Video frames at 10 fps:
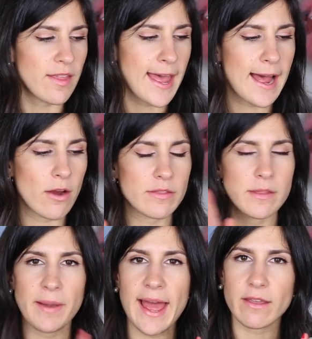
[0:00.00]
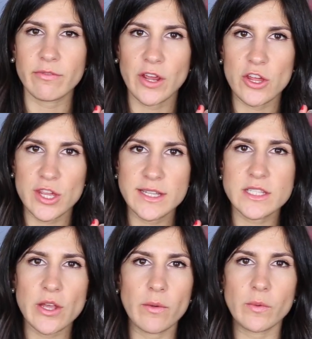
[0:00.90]
They are in the black
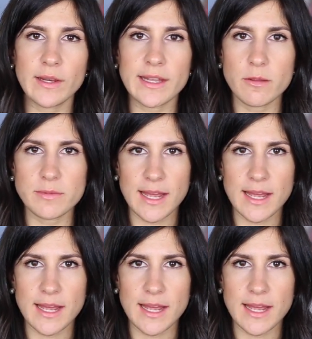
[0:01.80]
version, so I will link them